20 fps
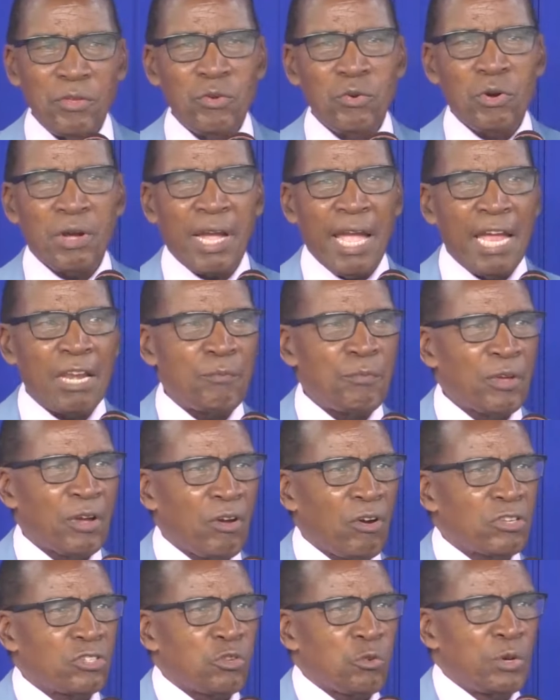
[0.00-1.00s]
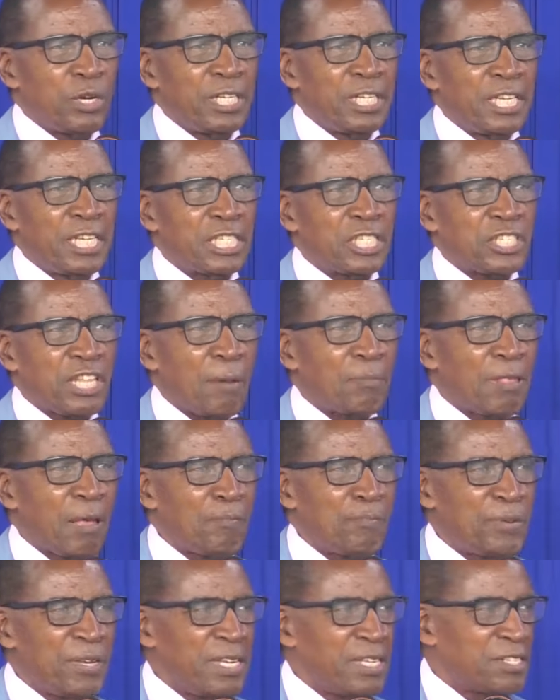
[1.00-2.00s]
But you can't because you will disturb the
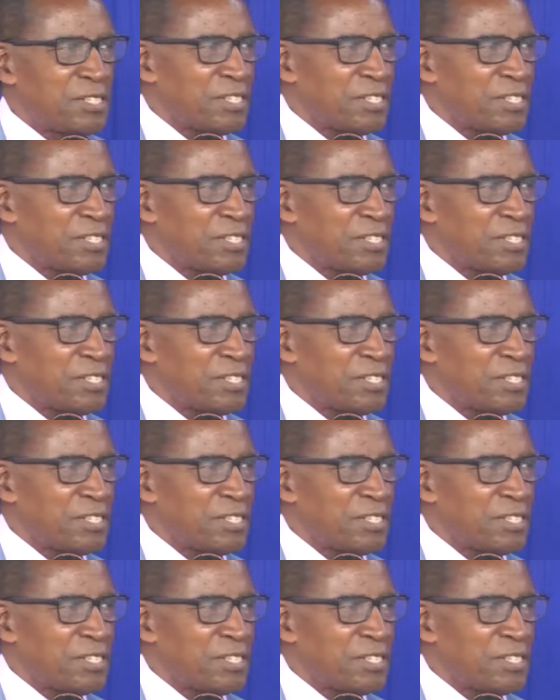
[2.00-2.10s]
peace.